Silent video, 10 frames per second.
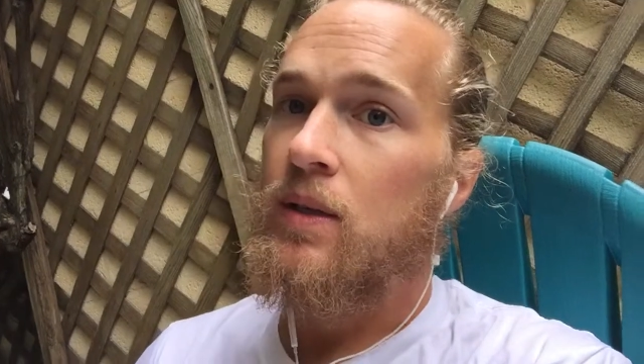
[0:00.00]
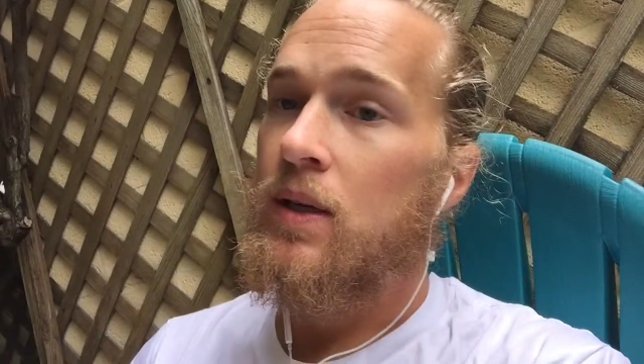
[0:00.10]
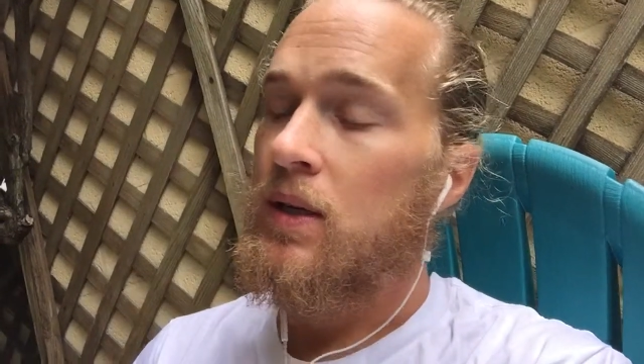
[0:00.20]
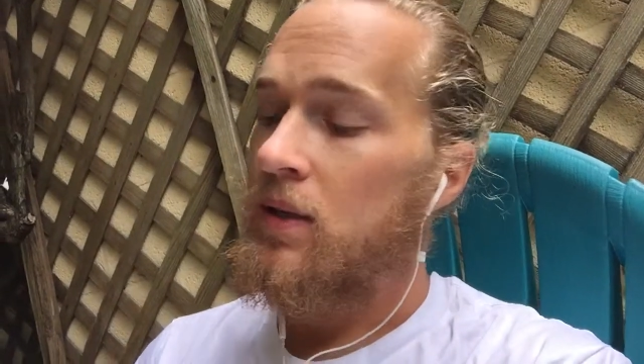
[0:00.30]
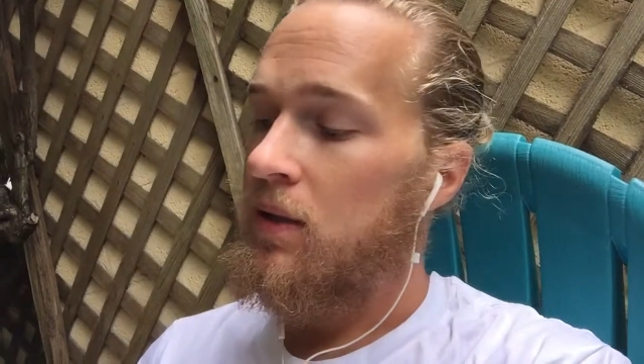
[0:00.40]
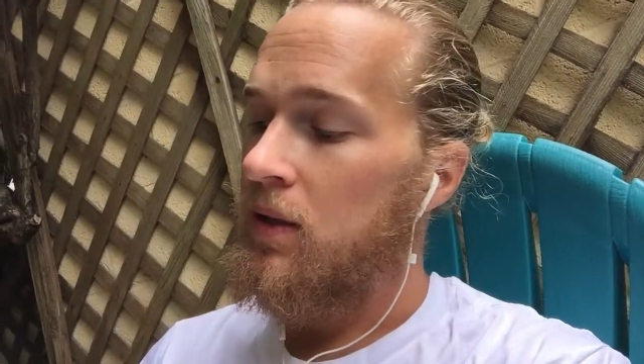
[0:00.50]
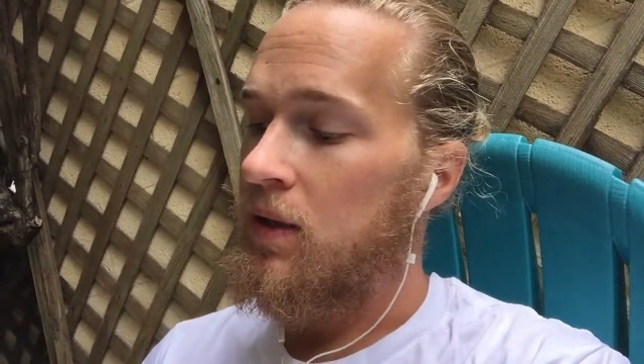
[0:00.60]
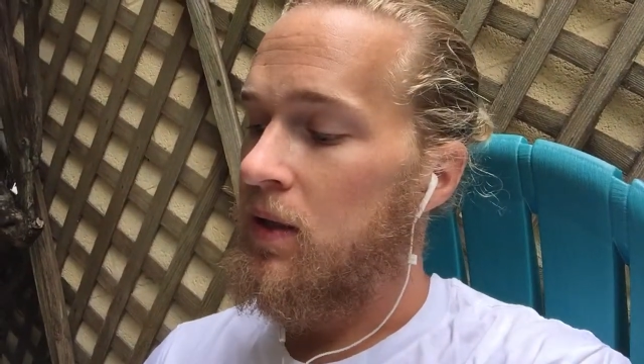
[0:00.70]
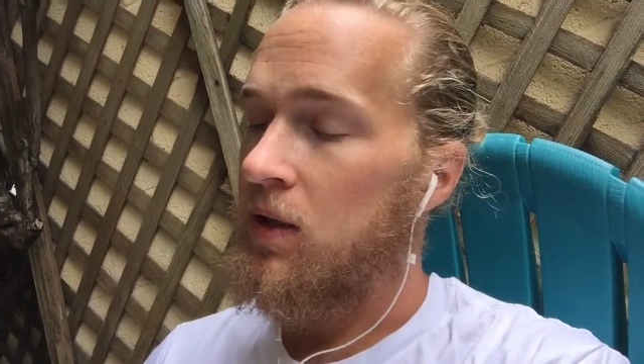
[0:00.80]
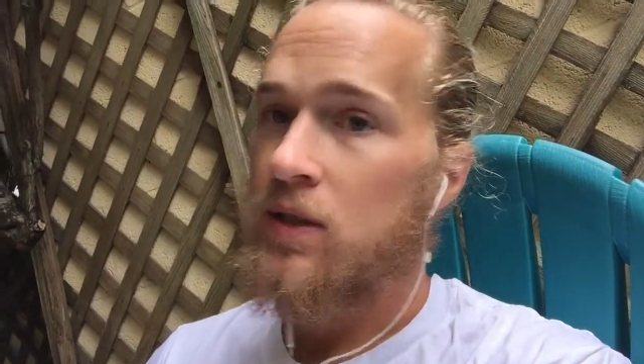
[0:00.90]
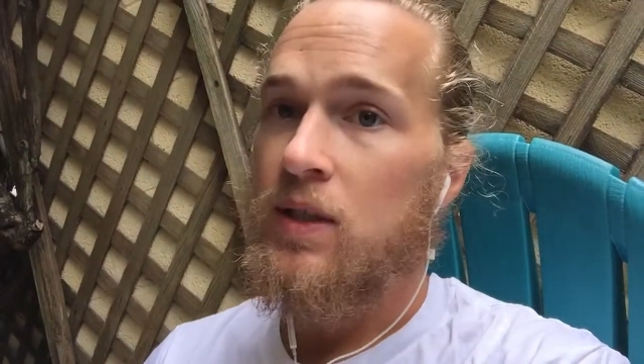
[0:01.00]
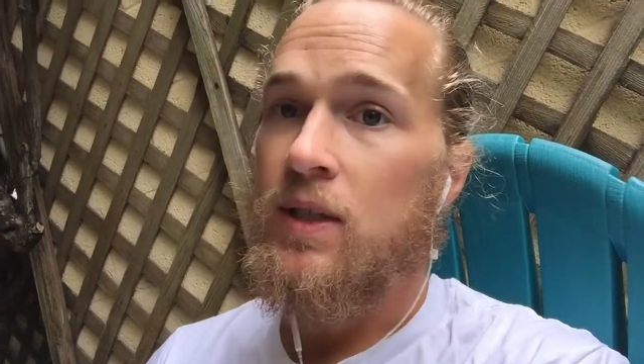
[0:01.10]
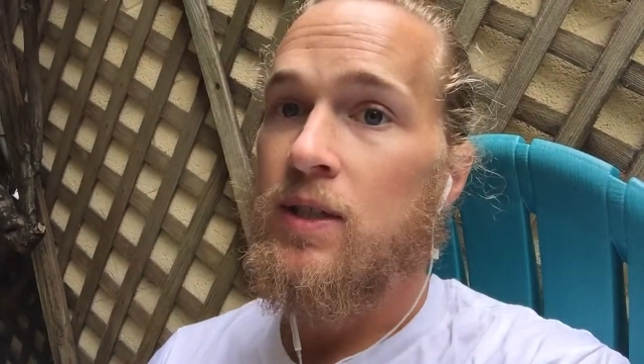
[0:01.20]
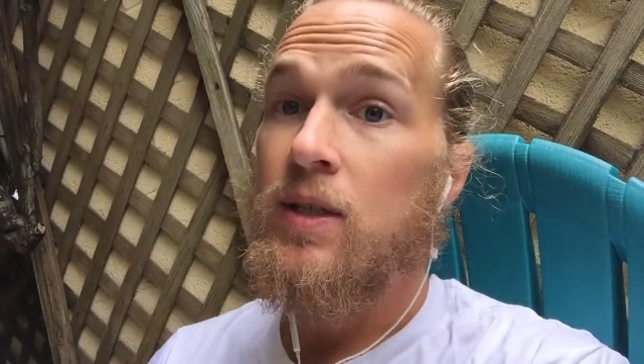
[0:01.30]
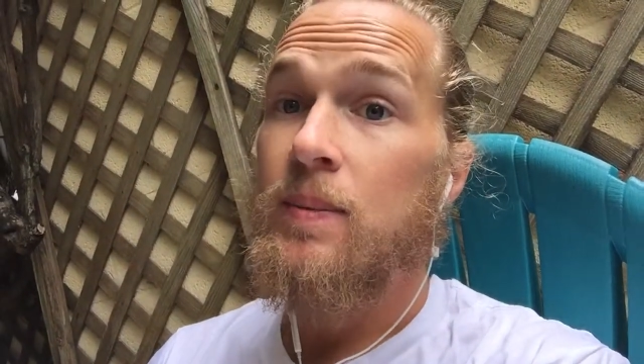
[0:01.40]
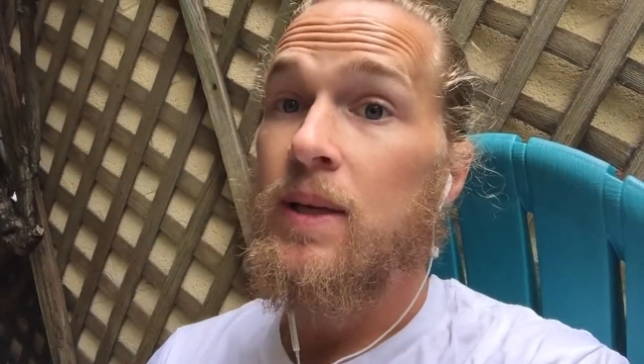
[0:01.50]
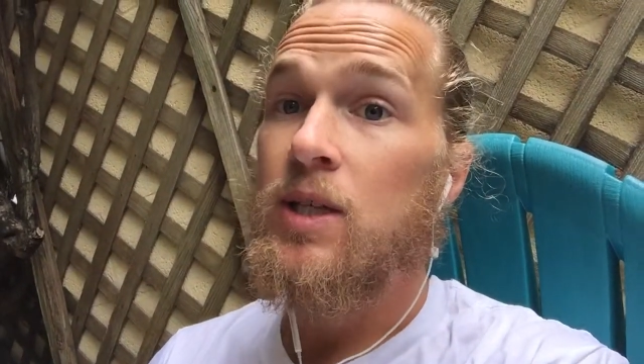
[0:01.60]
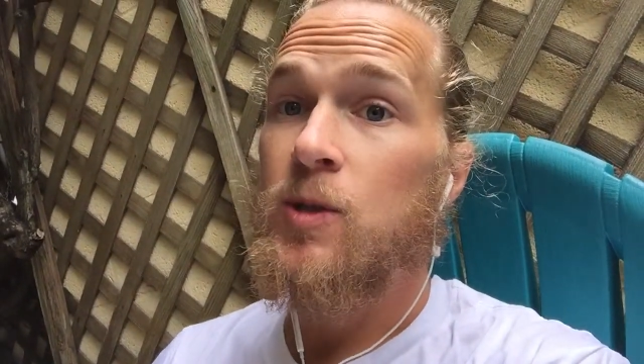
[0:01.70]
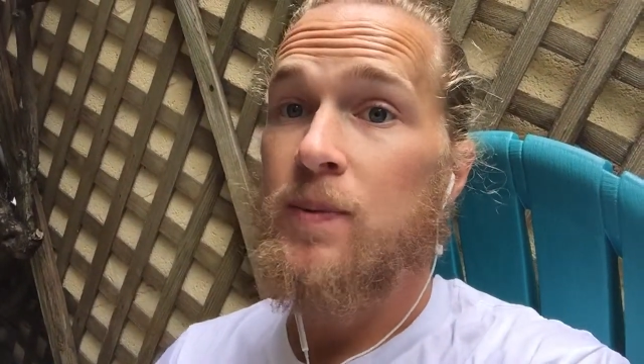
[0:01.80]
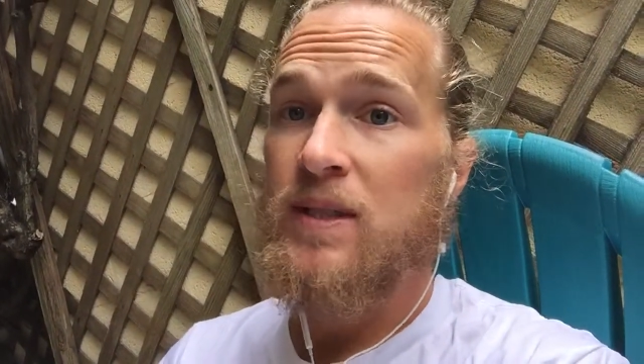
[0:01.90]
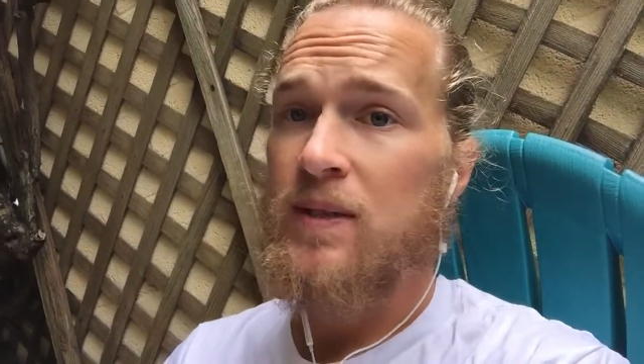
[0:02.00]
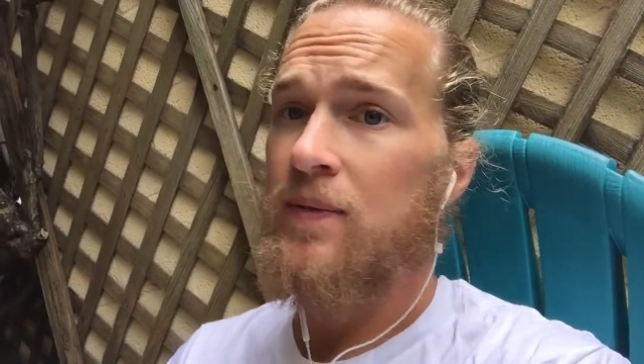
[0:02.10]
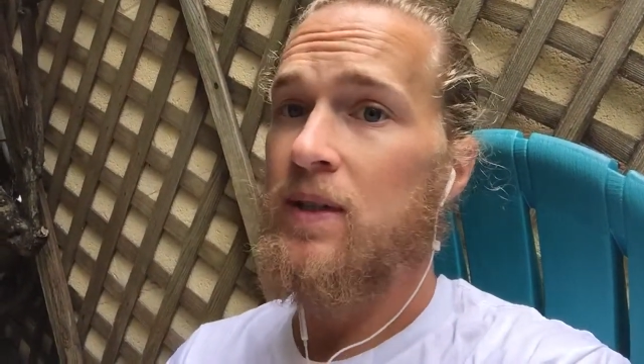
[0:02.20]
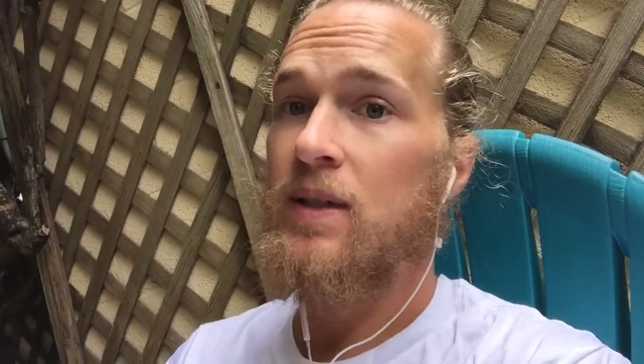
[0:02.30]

And there doesn't need to be a specific